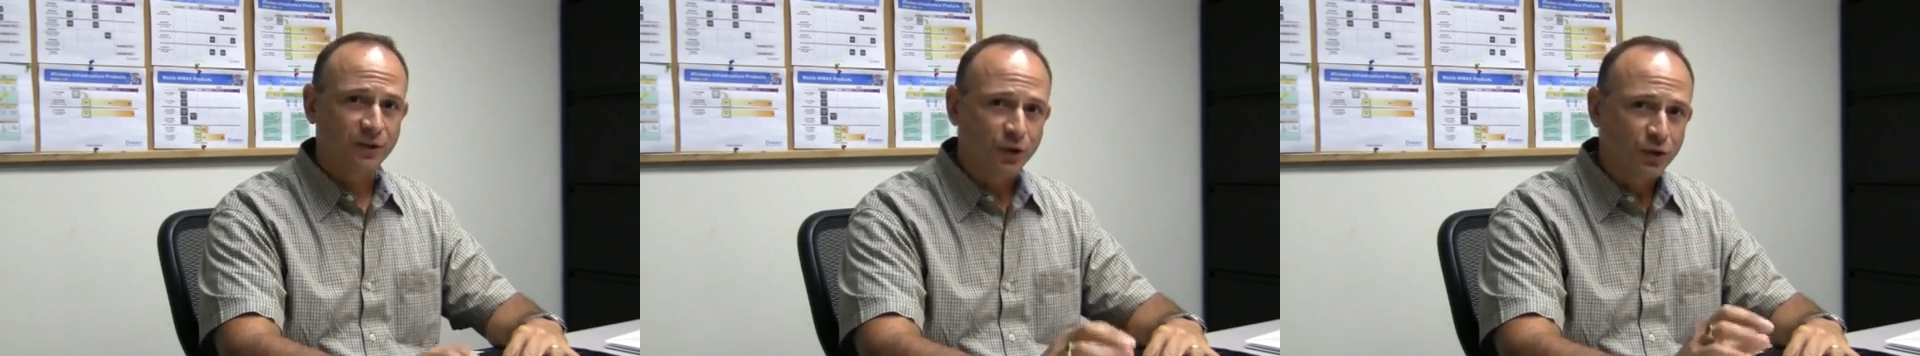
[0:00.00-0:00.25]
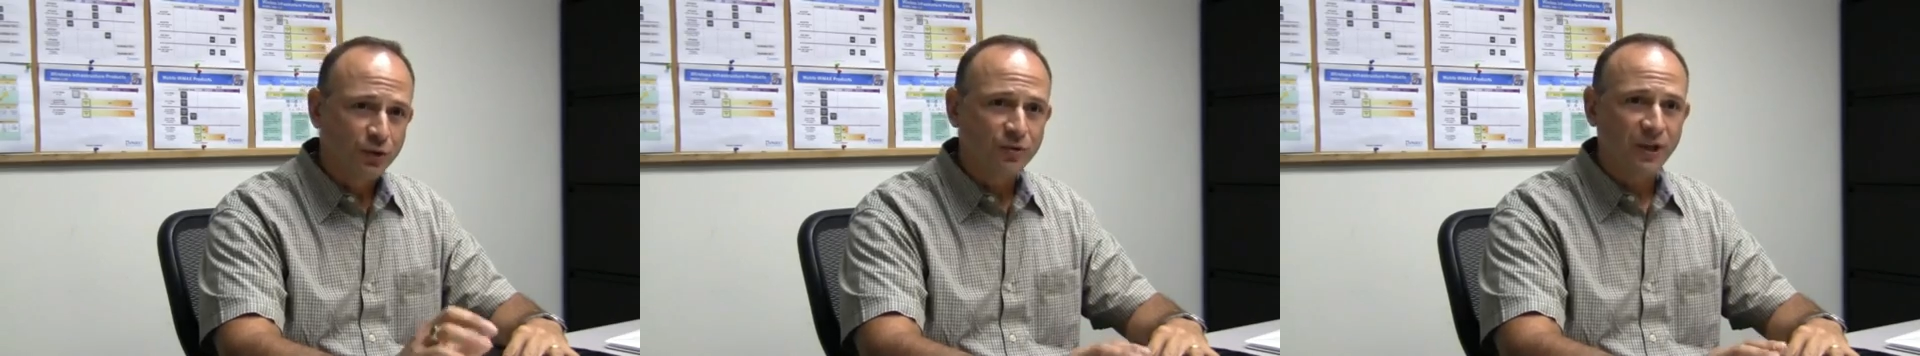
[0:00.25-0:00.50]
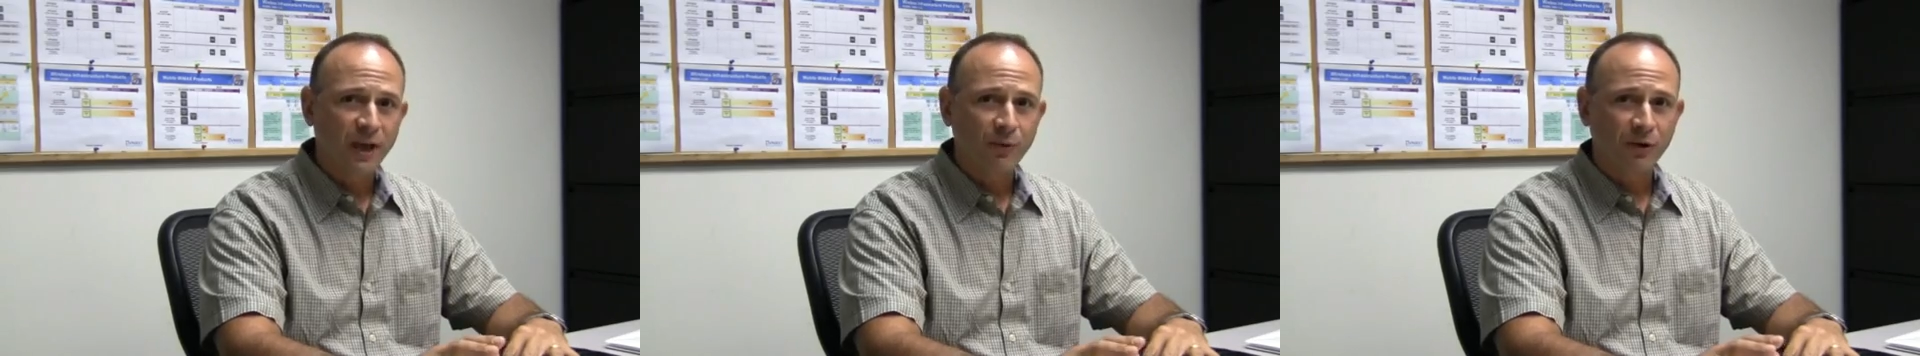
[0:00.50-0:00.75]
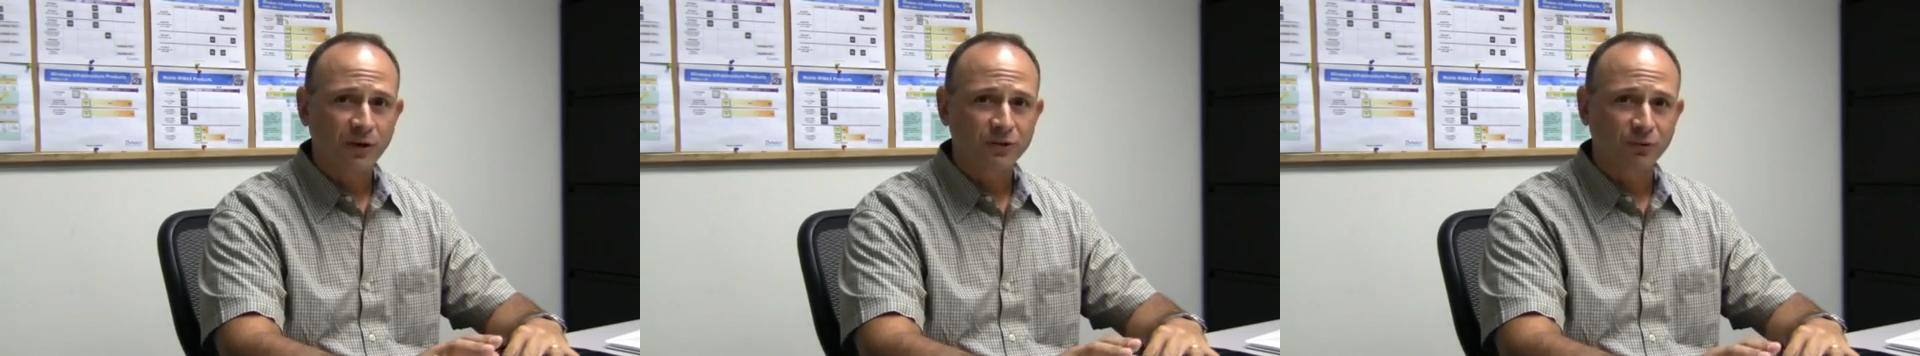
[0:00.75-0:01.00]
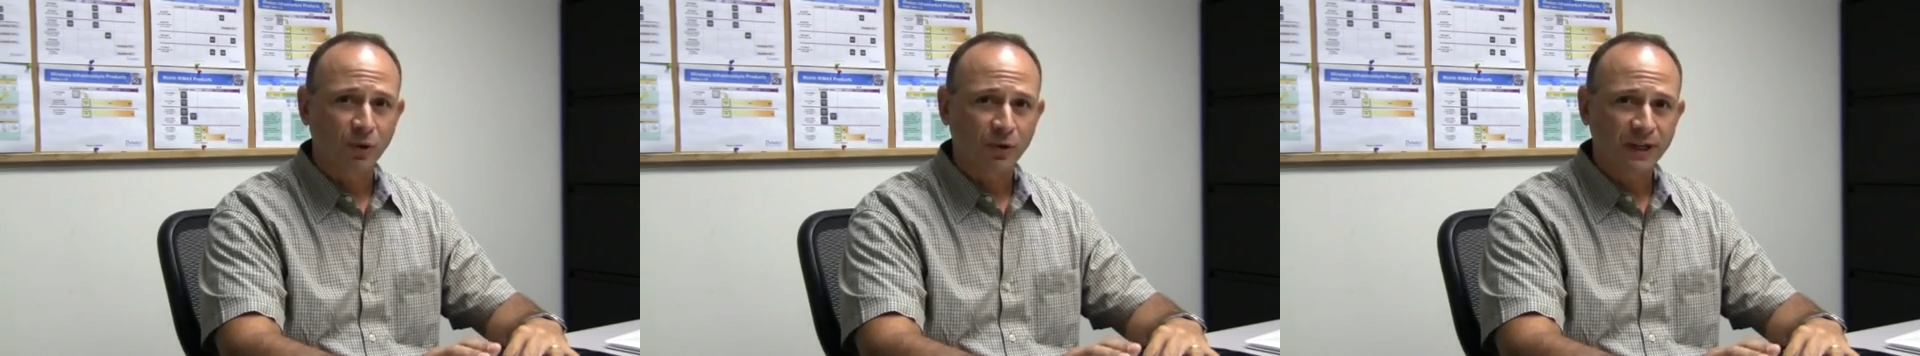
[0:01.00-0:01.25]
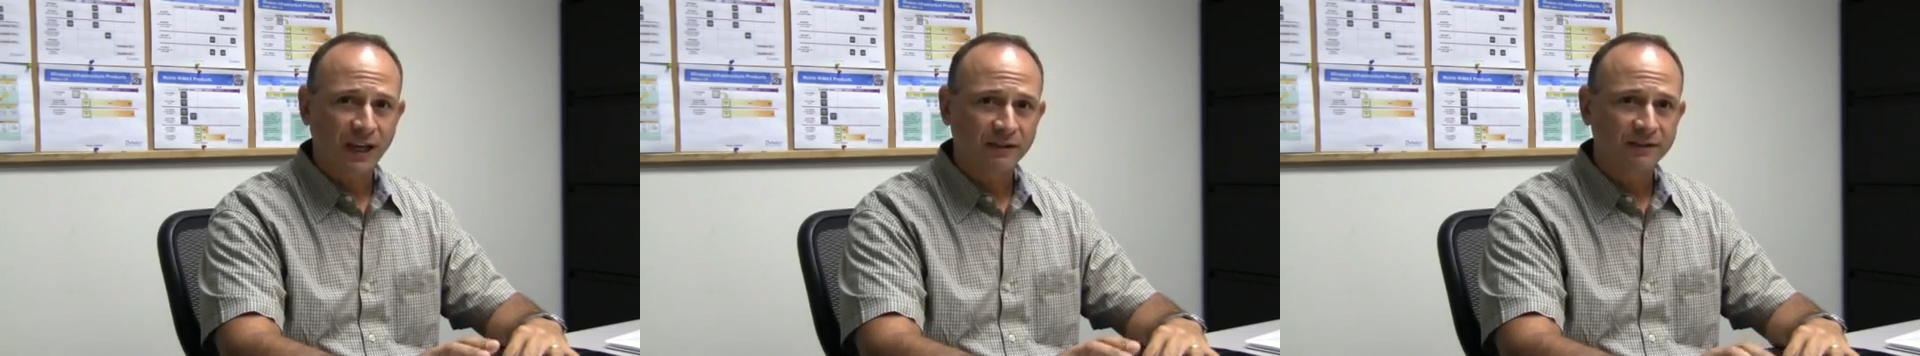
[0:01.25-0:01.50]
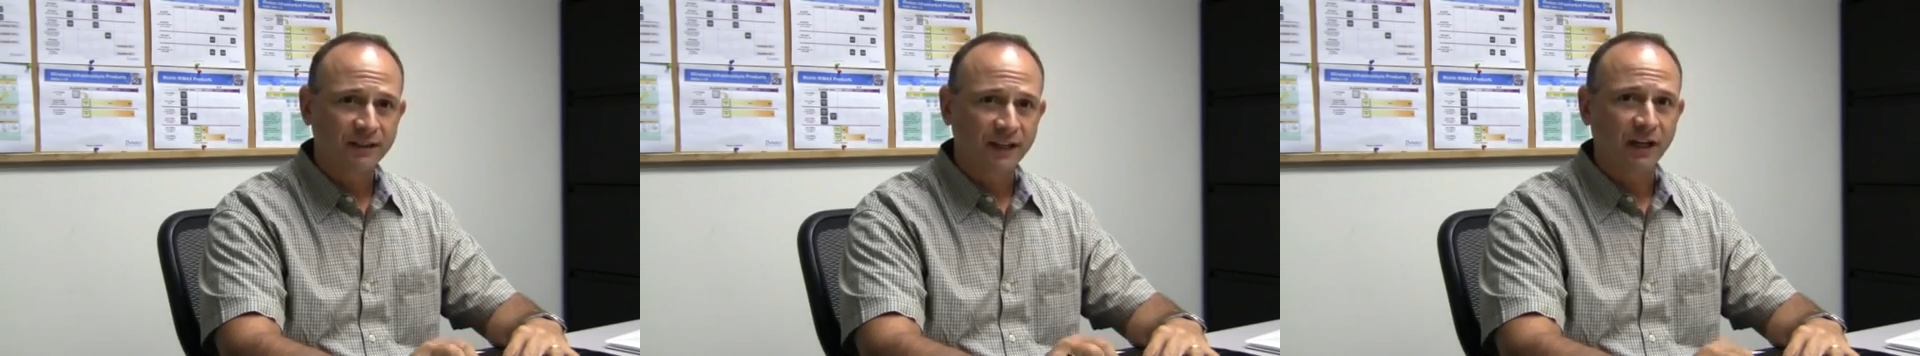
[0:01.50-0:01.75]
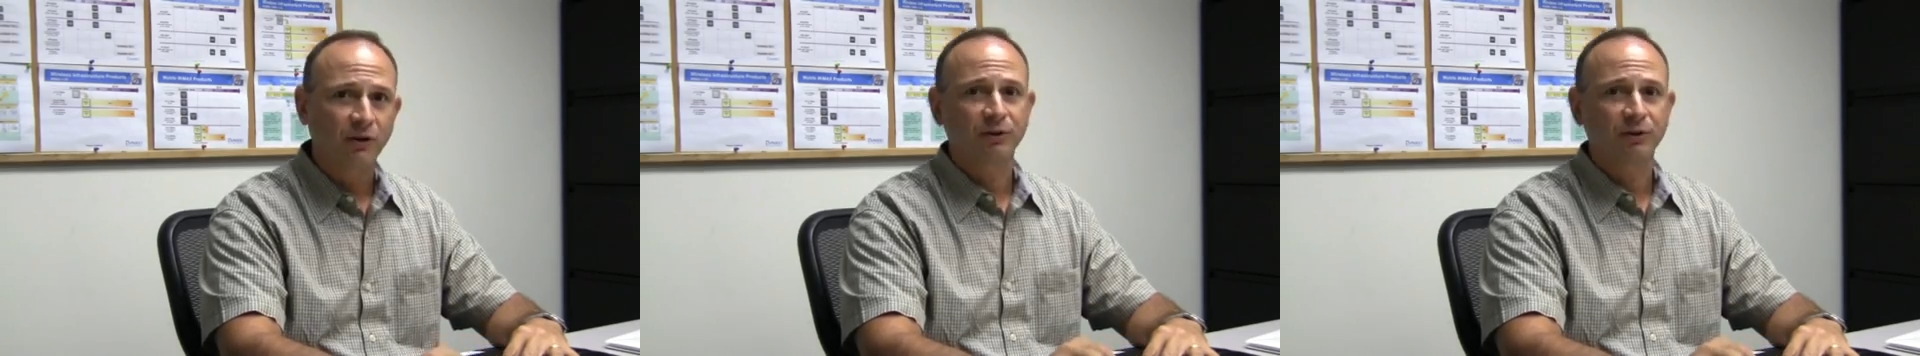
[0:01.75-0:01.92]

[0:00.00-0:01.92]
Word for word: the new networks rolling out today